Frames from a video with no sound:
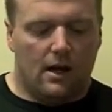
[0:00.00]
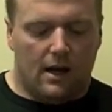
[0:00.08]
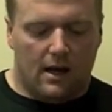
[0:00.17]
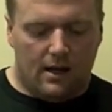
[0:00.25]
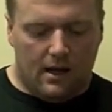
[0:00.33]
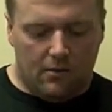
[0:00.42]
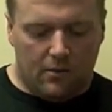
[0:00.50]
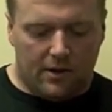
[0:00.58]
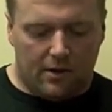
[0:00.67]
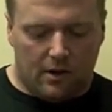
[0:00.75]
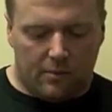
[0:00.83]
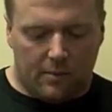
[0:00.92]
And then
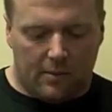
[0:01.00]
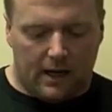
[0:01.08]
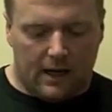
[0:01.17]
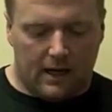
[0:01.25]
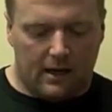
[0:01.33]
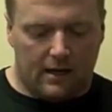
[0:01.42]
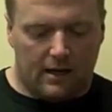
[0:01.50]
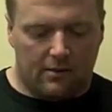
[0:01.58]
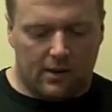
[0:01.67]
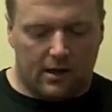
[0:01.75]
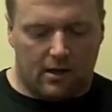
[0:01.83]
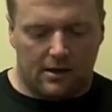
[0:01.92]
with your upper body, in
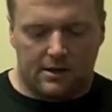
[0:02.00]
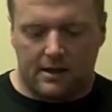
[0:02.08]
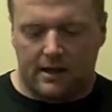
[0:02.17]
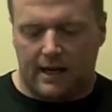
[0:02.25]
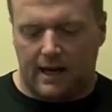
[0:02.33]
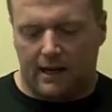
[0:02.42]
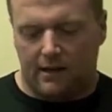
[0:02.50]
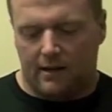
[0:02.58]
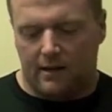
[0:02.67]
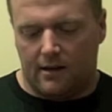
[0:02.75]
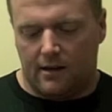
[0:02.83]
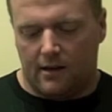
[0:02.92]
regards to that,
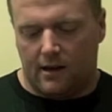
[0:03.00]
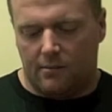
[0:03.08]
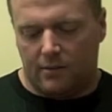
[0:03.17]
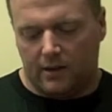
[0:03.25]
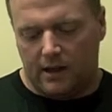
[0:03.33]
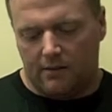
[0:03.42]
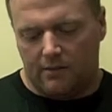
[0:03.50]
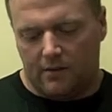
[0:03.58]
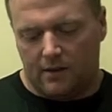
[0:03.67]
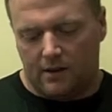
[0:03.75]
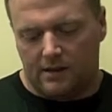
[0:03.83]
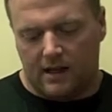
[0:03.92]
I believe
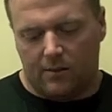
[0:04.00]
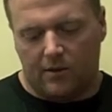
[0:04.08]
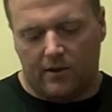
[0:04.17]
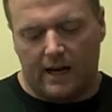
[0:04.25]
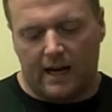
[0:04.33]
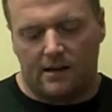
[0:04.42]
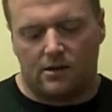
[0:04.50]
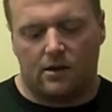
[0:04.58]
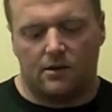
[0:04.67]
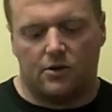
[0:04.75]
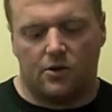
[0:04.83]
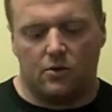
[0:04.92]
a sample of that is
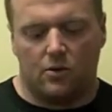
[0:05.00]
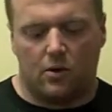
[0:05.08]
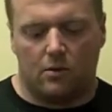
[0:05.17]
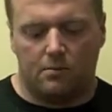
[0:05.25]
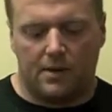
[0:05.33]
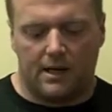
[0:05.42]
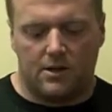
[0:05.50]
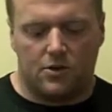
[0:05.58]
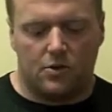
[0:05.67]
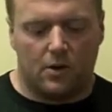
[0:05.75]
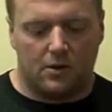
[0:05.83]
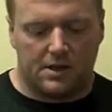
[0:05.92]
on page
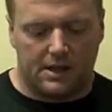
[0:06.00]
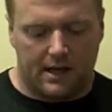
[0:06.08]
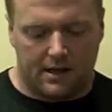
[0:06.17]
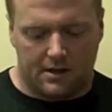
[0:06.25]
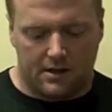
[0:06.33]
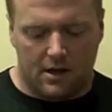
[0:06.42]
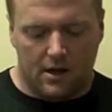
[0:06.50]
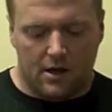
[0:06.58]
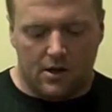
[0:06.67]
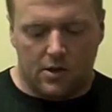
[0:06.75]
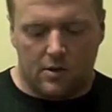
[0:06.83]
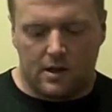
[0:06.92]
206.
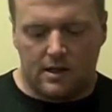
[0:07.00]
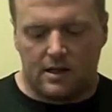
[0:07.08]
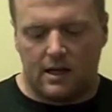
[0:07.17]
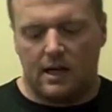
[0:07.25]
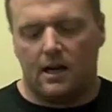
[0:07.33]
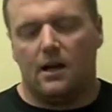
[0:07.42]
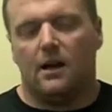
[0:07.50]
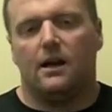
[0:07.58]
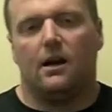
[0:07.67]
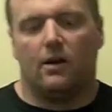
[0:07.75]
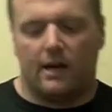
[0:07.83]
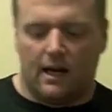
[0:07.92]
You can see,
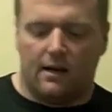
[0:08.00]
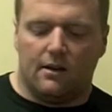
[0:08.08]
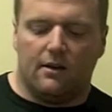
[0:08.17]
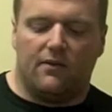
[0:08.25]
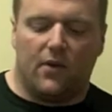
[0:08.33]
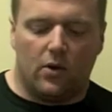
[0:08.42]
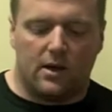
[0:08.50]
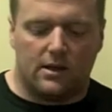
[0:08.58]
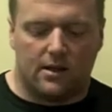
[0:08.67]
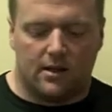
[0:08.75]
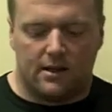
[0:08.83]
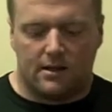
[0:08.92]
now again, the
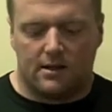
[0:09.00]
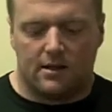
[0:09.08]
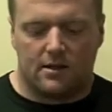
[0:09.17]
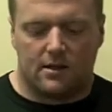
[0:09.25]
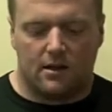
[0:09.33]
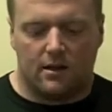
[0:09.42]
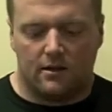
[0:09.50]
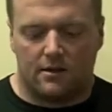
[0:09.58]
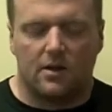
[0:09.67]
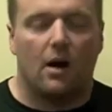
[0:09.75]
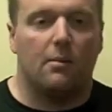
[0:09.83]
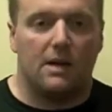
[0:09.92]
focus of this is
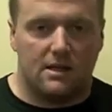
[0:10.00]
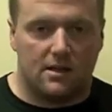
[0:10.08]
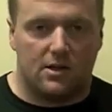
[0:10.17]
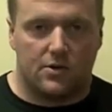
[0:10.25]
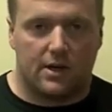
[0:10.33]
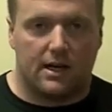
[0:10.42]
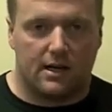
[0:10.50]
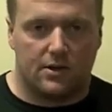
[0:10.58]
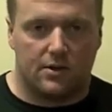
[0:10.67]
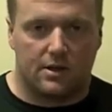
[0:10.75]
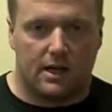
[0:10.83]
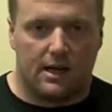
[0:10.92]
some eccentric
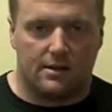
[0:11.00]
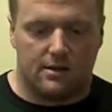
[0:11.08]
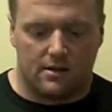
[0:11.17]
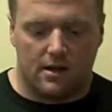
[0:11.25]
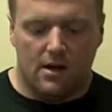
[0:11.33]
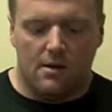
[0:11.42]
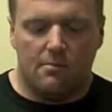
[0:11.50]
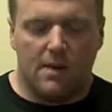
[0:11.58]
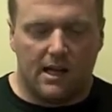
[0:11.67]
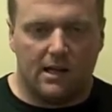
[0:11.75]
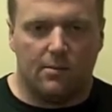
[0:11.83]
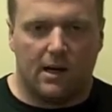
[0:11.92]
exercises,
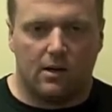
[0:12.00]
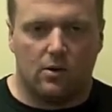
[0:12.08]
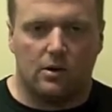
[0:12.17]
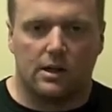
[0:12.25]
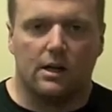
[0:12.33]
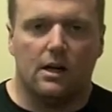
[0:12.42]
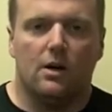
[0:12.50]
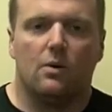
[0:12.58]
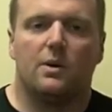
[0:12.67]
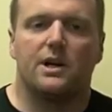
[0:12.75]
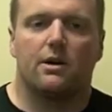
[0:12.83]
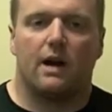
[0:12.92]
mainly my core.
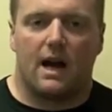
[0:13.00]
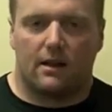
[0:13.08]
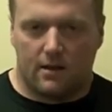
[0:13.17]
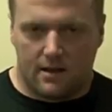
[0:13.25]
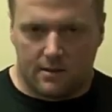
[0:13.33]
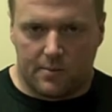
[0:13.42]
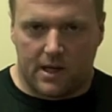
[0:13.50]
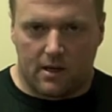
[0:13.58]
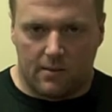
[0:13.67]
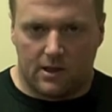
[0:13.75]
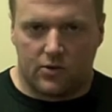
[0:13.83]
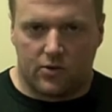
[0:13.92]
When your athletes
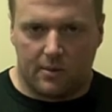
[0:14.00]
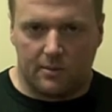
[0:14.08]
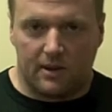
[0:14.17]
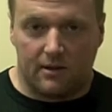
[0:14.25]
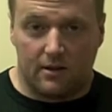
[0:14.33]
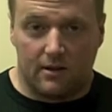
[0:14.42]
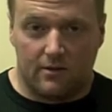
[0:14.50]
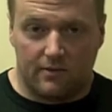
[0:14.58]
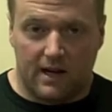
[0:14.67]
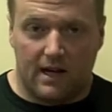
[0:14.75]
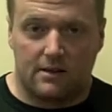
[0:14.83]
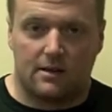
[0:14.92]
become extremely
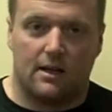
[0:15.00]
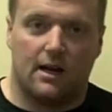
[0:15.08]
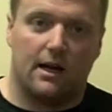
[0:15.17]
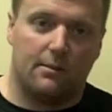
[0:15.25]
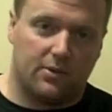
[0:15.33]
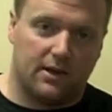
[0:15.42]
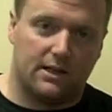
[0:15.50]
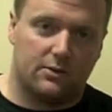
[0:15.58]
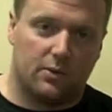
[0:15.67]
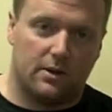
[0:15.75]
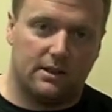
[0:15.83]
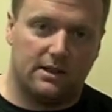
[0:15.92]
advanced, and I placed
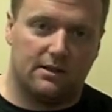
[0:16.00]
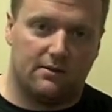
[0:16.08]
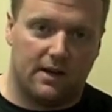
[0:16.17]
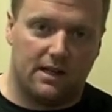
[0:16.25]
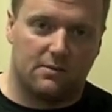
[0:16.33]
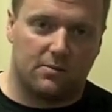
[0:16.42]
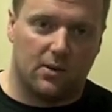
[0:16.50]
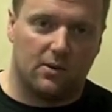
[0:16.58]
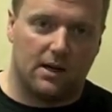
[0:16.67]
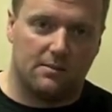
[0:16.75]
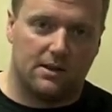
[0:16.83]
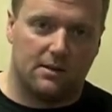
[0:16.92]
one of these advanced
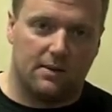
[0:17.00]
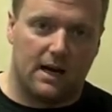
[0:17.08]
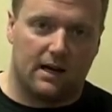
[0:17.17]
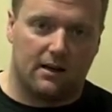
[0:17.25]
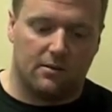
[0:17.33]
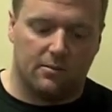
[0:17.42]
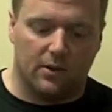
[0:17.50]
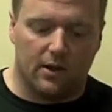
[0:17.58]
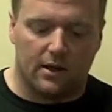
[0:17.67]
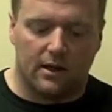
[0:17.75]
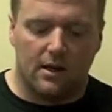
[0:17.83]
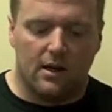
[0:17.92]
programs in the back of the
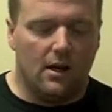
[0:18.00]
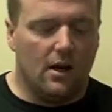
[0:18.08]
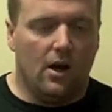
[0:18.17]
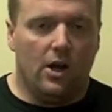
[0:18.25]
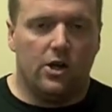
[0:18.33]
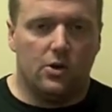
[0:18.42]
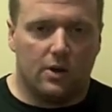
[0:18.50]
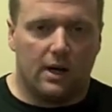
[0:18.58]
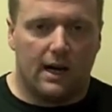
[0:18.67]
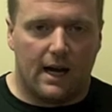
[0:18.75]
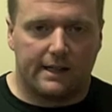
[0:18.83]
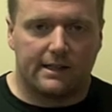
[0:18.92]
book, you
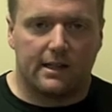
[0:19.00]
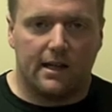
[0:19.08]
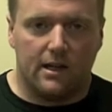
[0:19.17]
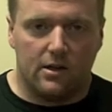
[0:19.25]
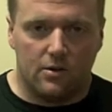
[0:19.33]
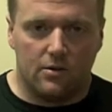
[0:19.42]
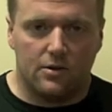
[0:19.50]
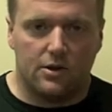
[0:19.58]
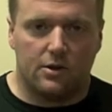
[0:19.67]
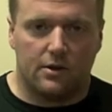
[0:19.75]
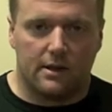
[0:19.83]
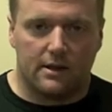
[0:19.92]
can actually use
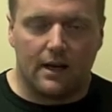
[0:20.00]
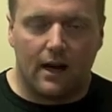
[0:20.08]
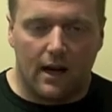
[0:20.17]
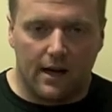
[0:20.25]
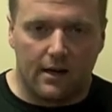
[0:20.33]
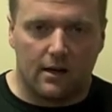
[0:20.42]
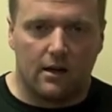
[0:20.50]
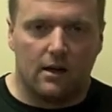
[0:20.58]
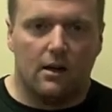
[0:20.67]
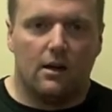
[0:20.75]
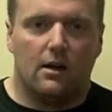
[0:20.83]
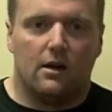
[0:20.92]
your entire
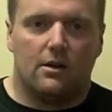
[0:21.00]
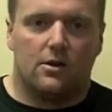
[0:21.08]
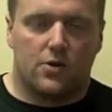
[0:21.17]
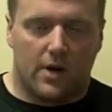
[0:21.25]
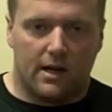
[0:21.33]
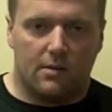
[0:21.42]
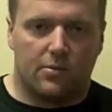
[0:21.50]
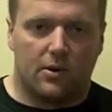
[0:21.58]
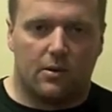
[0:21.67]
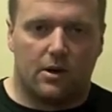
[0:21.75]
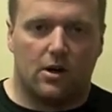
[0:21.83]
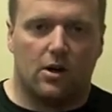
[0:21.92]
training
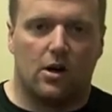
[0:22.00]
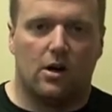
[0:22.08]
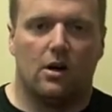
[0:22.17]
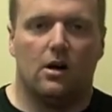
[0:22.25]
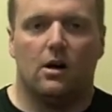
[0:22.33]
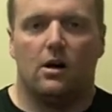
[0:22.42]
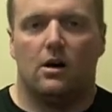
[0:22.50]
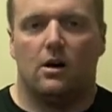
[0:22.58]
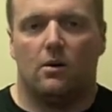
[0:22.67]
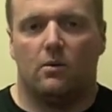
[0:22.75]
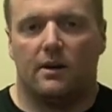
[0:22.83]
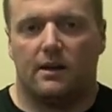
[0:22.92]
protocol
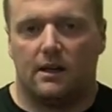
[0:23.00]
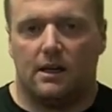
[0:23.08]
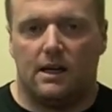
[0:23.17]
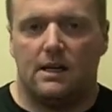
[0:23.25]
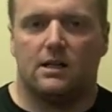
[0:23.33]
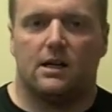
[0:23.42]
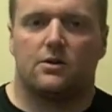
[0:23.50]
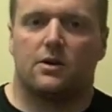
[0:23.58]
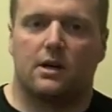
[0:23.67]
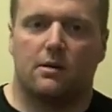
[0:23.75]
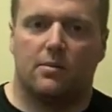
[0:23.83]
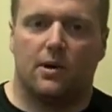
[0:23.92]
with
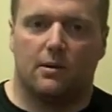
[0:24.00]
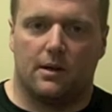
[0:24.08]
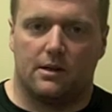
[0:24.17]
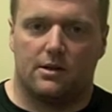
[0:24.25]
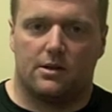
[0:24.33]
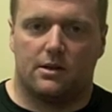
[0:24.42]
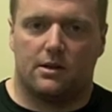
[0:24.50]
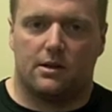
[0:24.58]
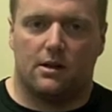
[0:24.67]
eccentric components,